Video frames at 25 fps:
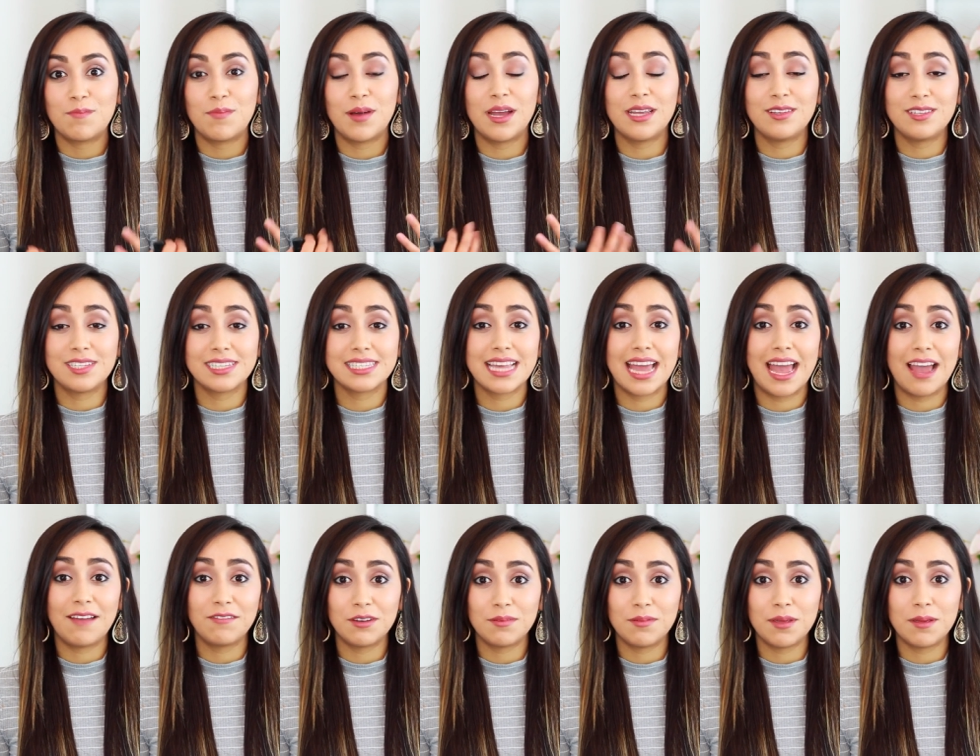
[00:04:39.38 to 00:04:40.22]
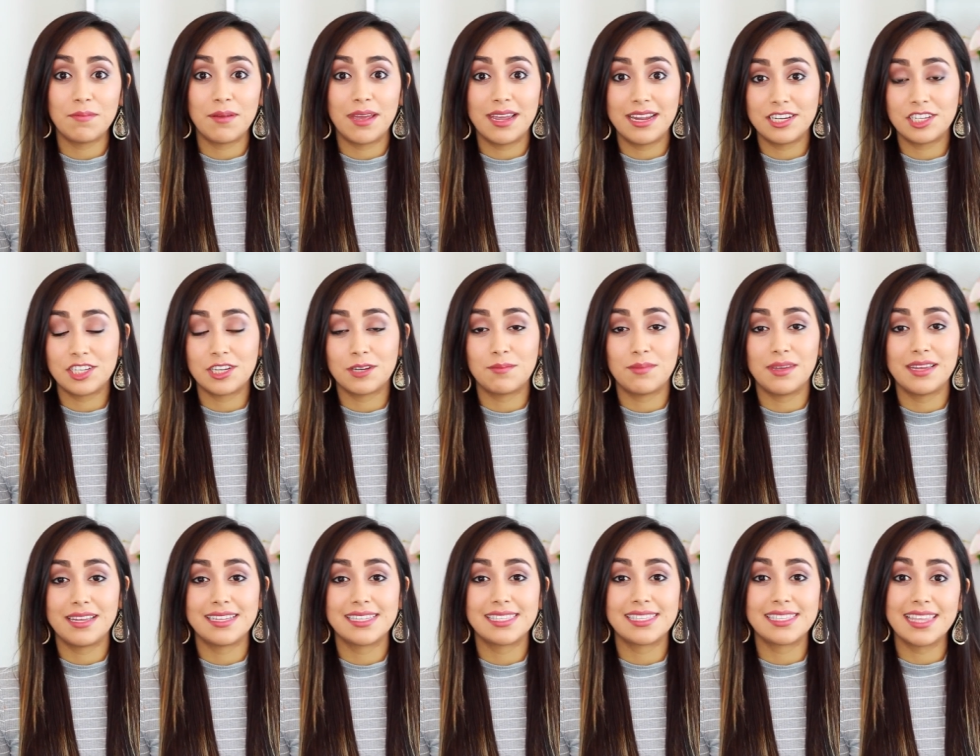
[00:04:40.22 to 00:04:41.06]
But you just have to be patient
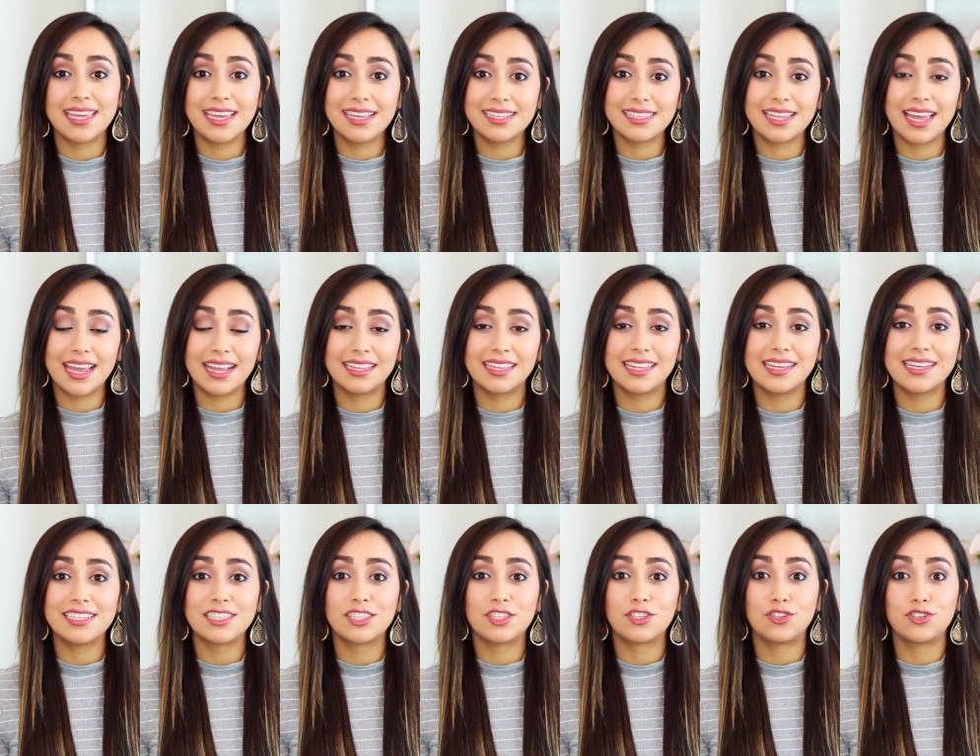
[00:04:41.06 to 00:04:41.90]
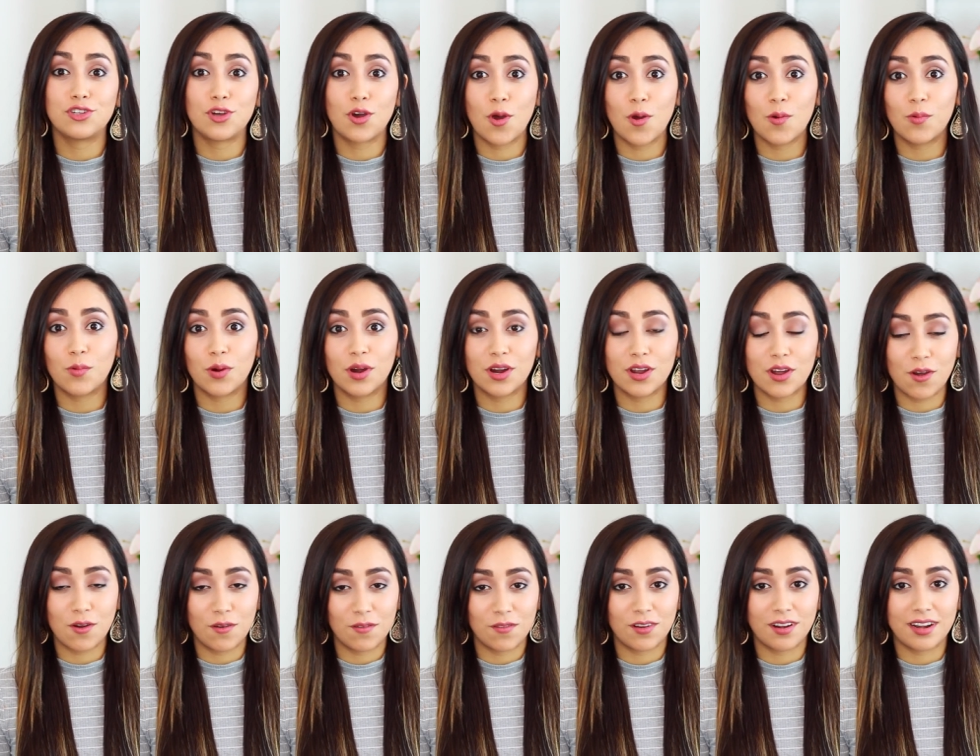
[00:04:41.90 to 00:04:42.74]
because things like this don't
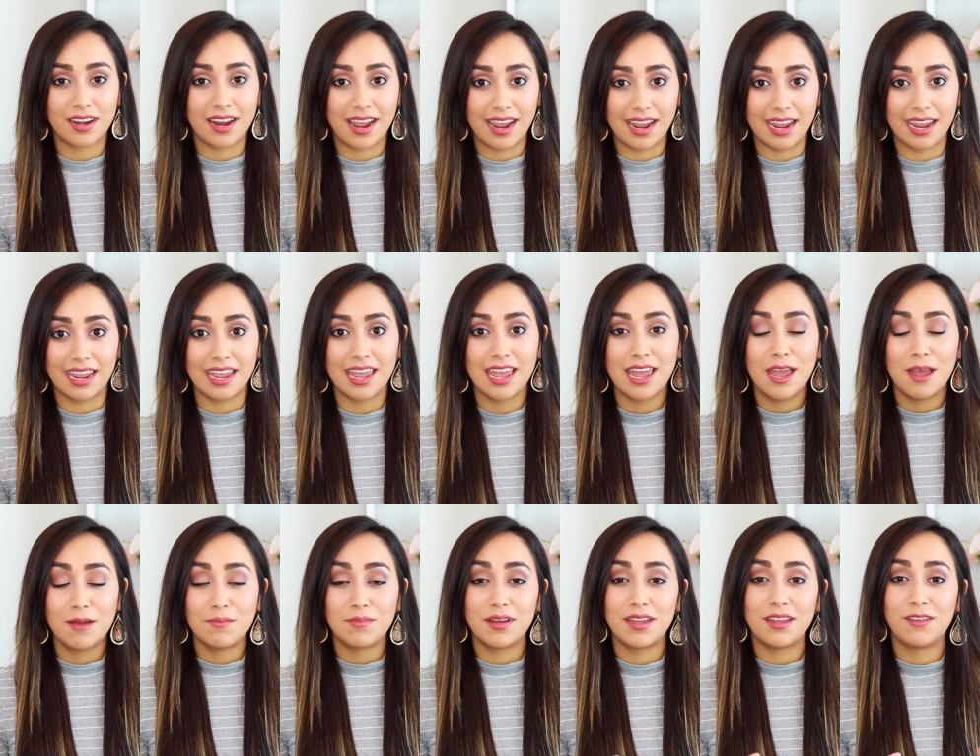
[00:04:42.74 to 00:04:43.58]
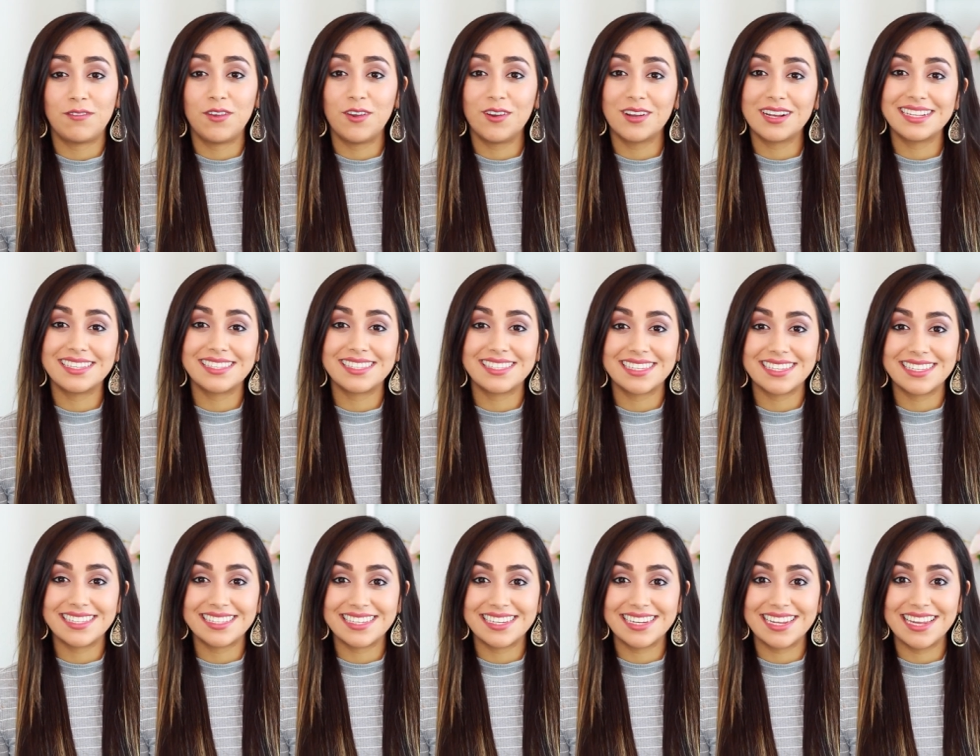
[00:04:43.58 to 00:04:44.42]
work overnight. But if you're
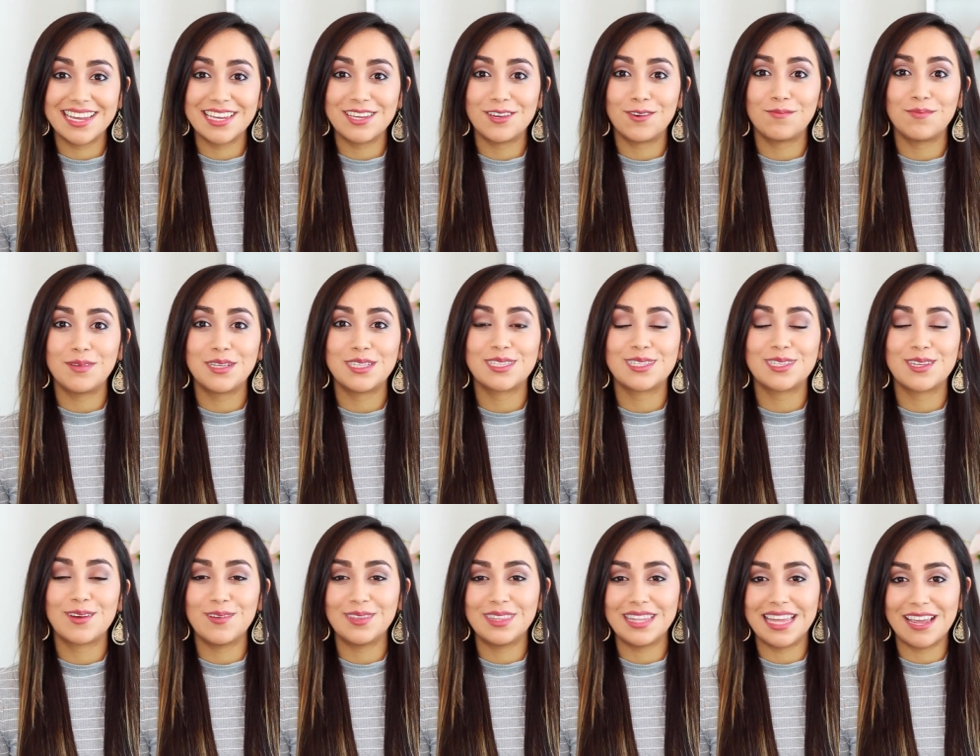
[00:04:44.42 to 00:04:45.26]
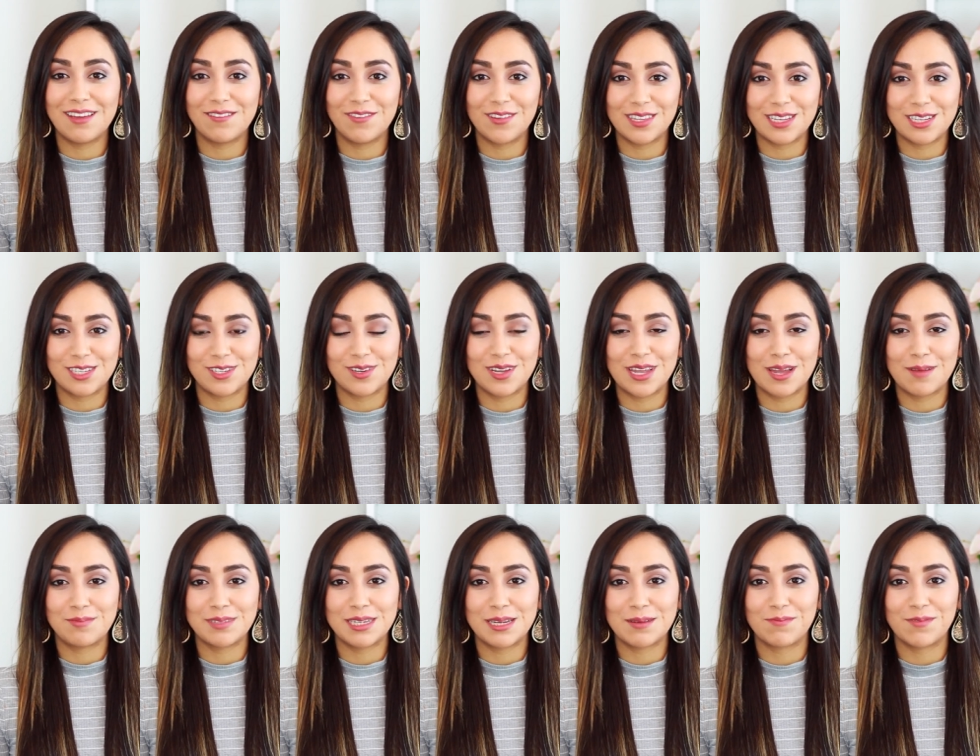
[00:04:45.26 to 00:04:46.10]
consistent, you'll be so thankful that you
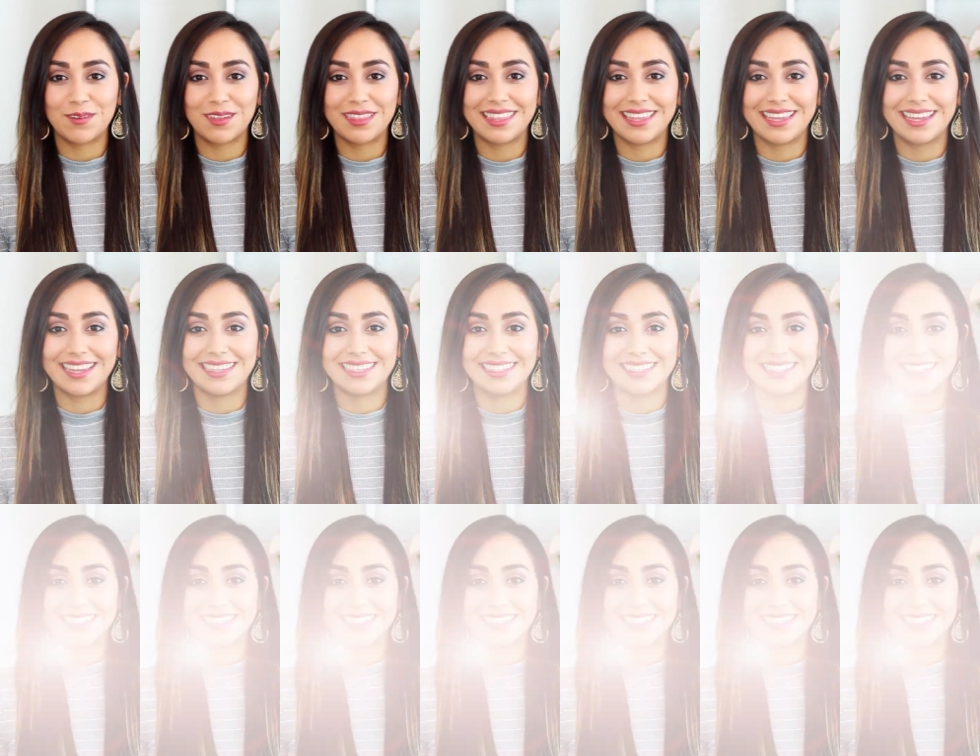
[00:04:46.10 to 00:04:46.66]
kept up with it.